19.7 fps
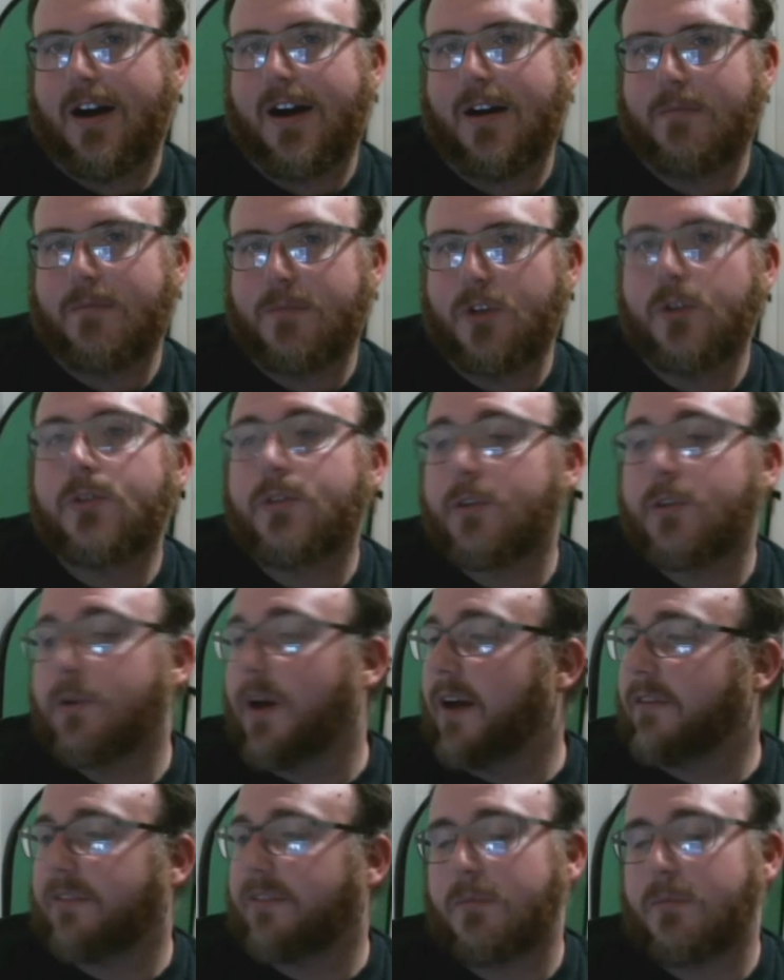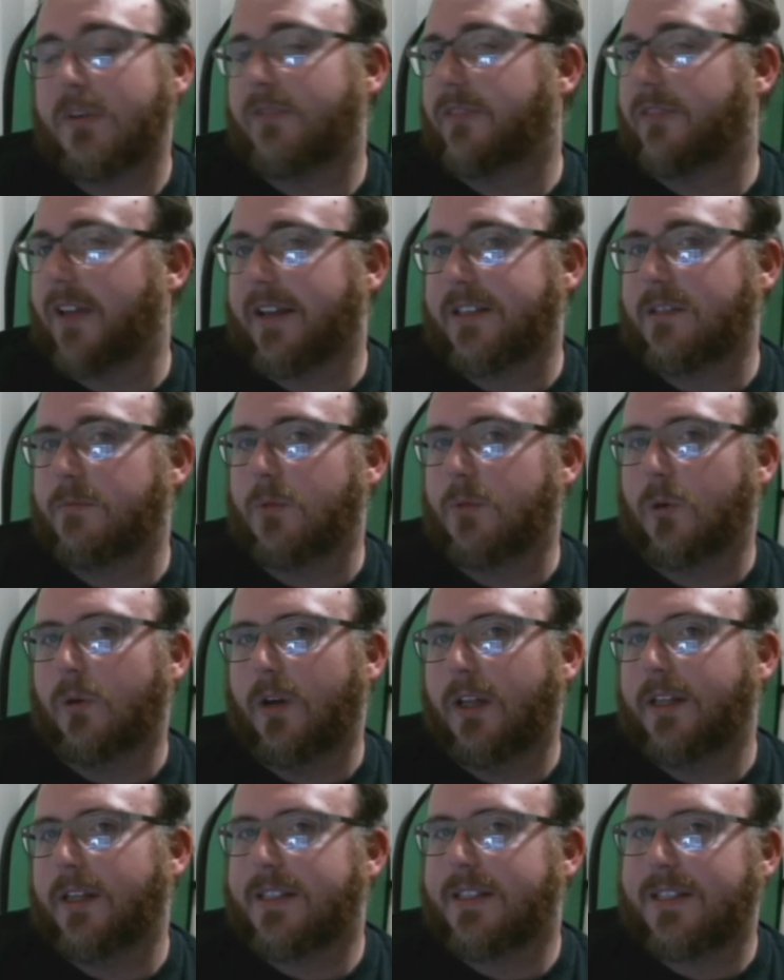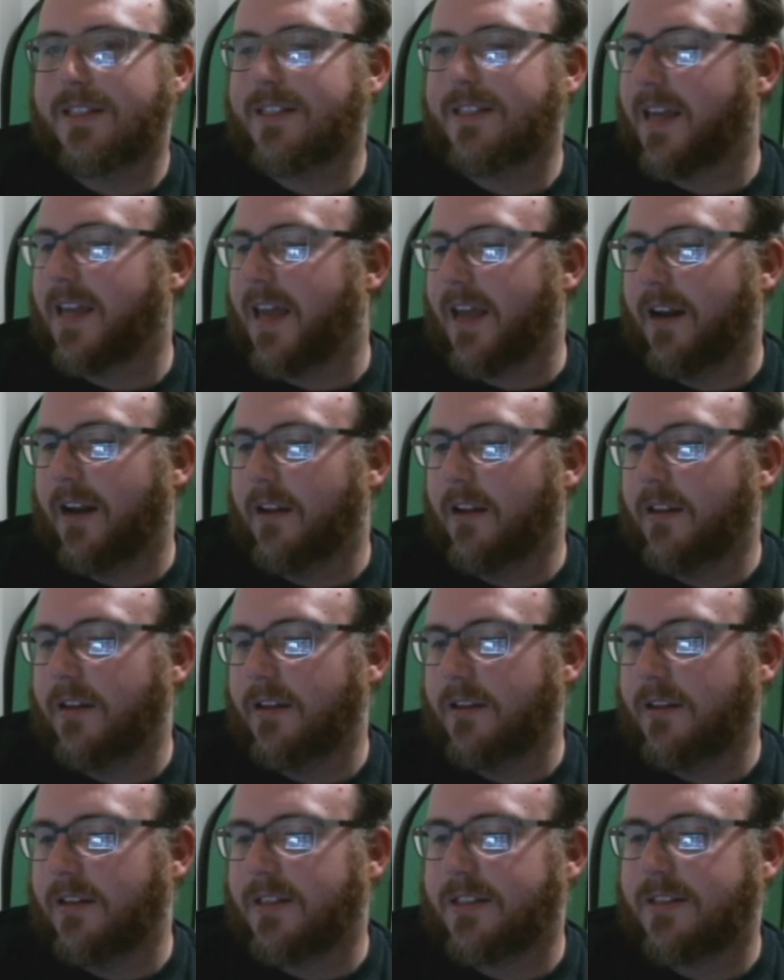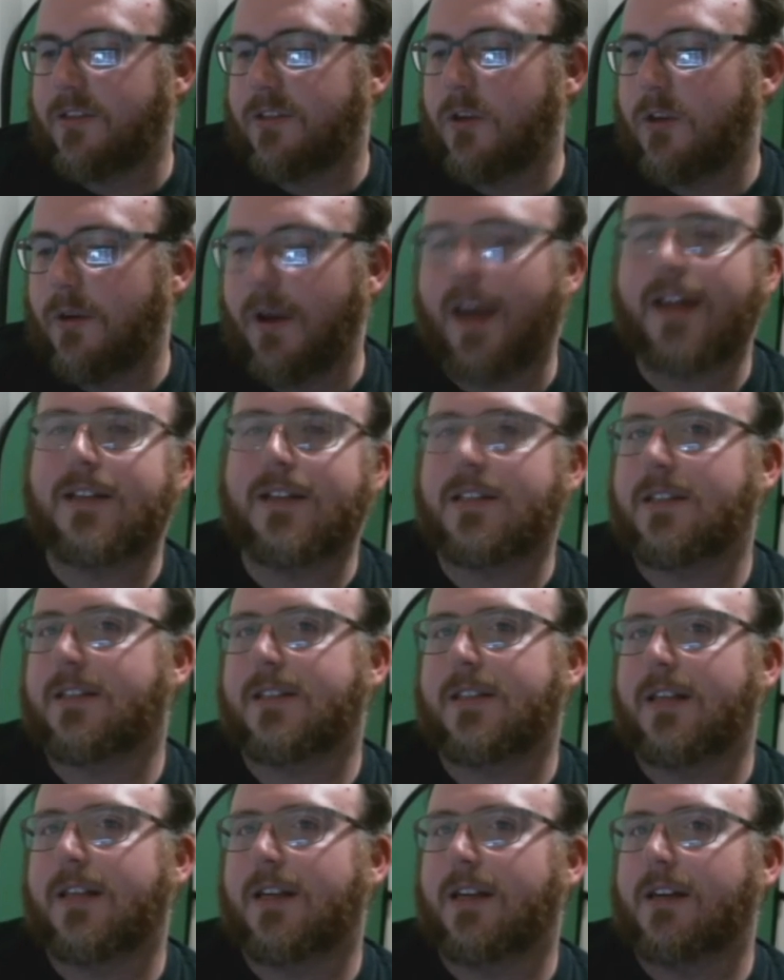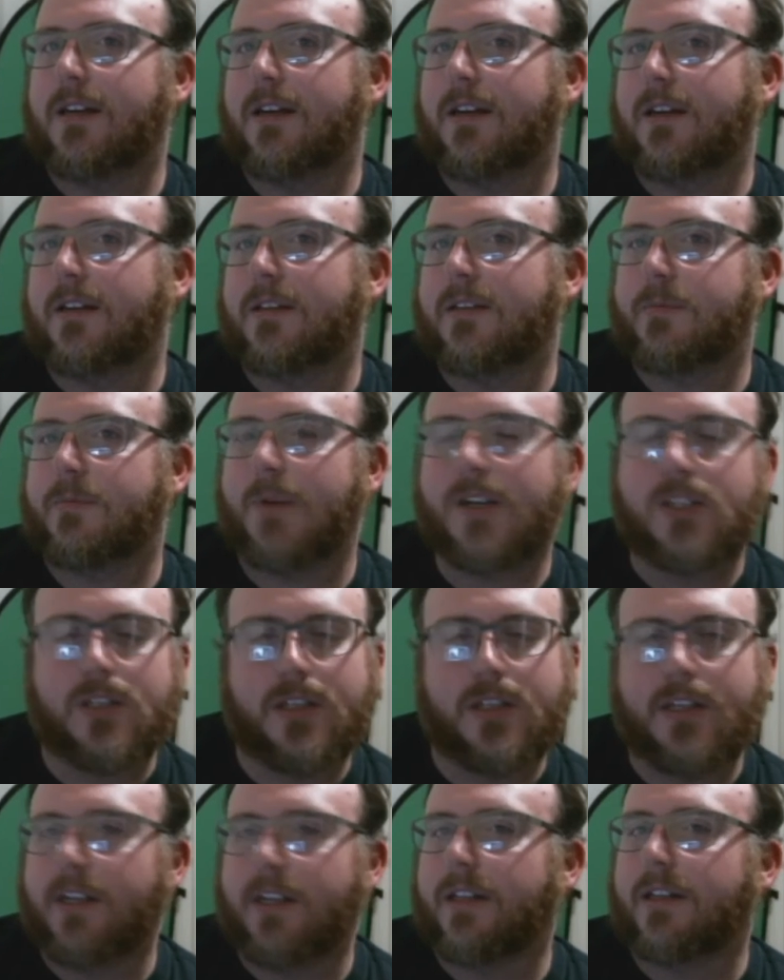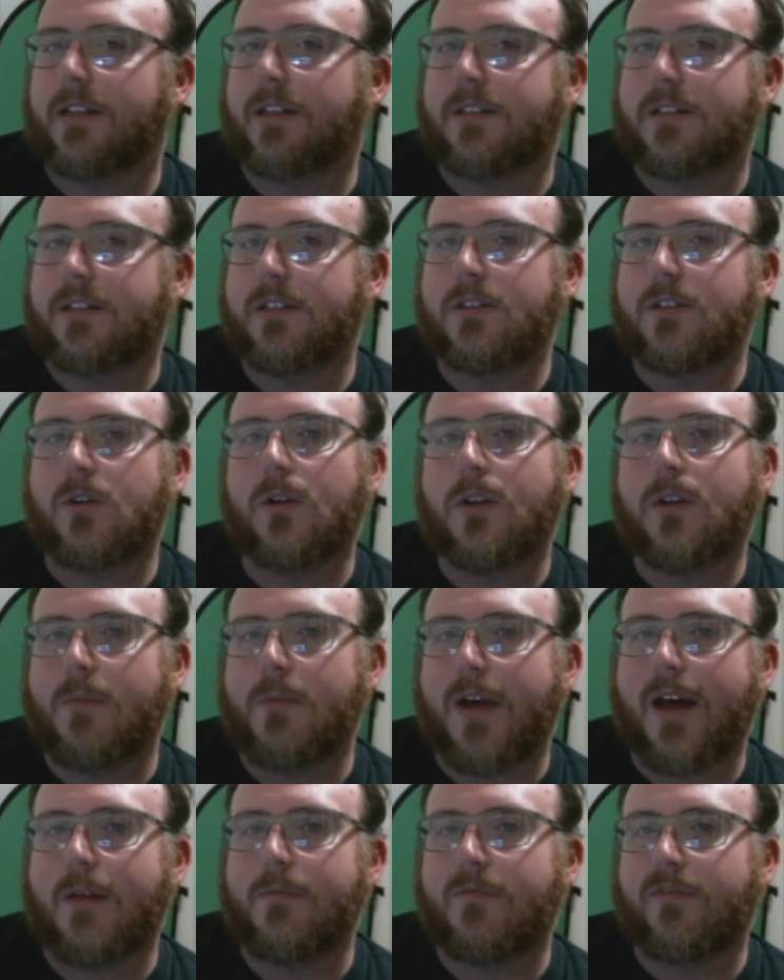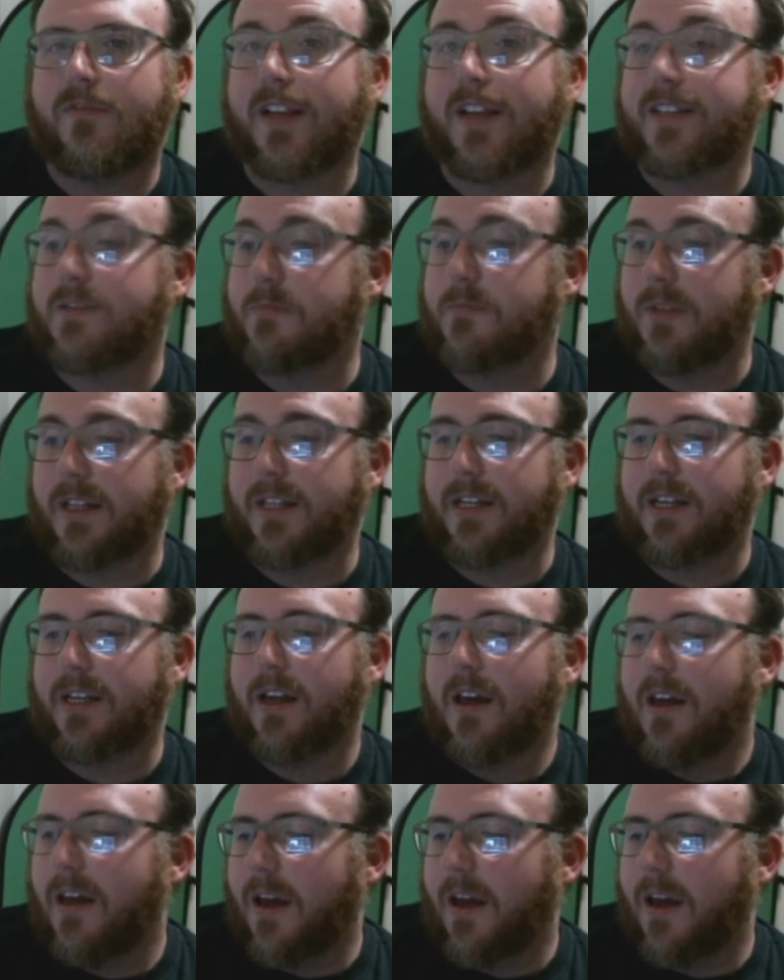you do have to be flexible. And this is, again, this new HSC, especially in English, is all about flexibility.